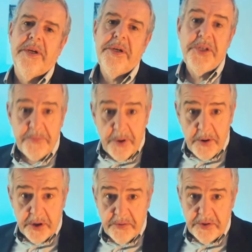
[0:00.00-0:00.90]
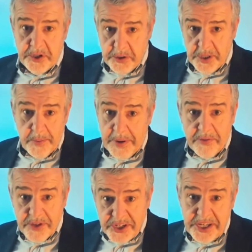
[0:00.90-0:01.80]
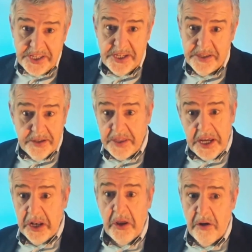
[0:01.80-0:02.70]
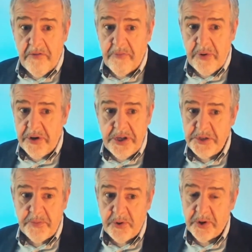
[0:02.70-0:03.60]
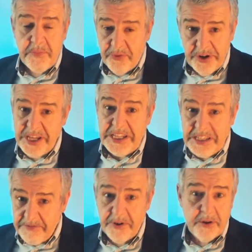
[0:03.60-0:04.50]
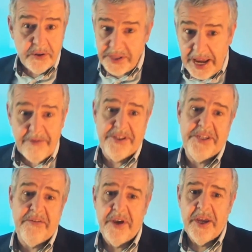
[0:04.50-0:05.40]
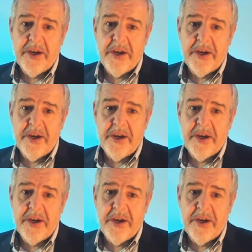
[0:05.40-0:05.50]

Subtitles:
He's spoken to them about the city that they love, but he's brought a pretty difficult narrative,